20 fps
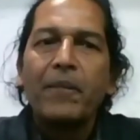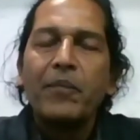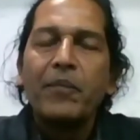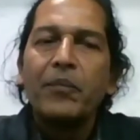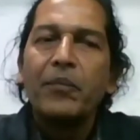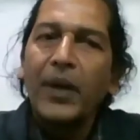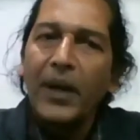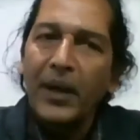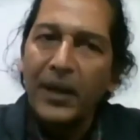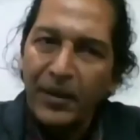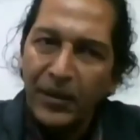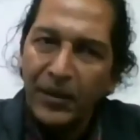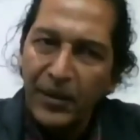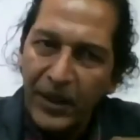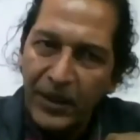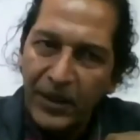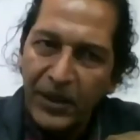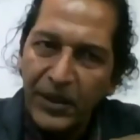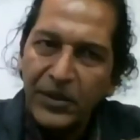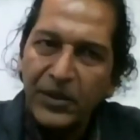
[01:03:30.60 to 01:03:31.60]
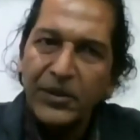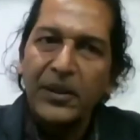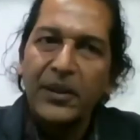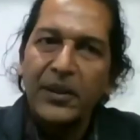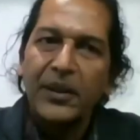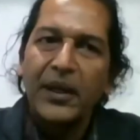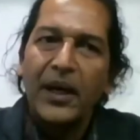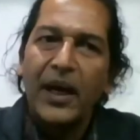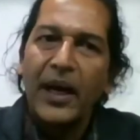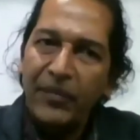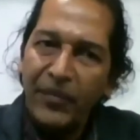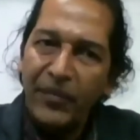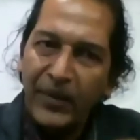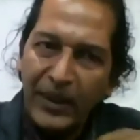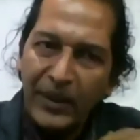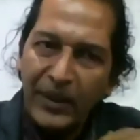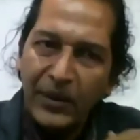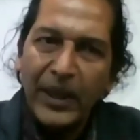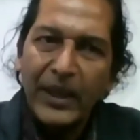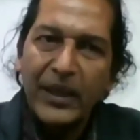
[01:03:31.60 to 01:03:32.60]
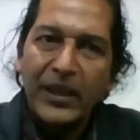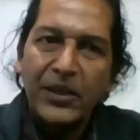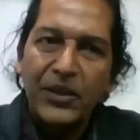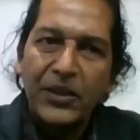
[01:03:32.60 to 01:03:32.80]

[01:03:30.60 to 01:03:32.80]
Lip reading: But I feel quite